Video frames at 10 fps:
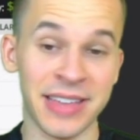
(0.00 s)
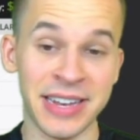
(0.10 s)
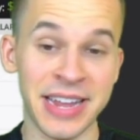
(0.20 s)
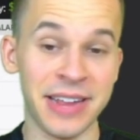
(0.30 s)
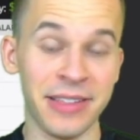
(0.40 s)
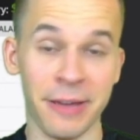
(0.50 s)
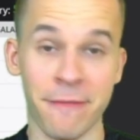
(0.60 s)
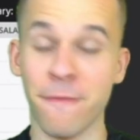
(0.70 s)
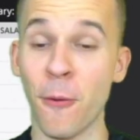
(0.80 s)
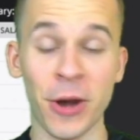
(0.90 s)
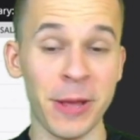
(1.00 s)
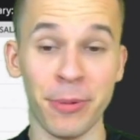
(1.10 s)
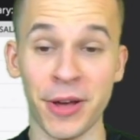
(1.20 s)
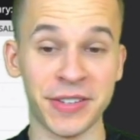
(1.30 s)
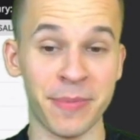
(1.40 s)
They needed like 40
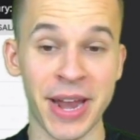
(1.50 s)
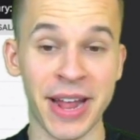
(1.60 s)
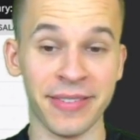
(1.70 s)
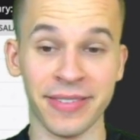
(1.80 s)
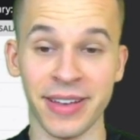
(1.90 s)
plus minutes.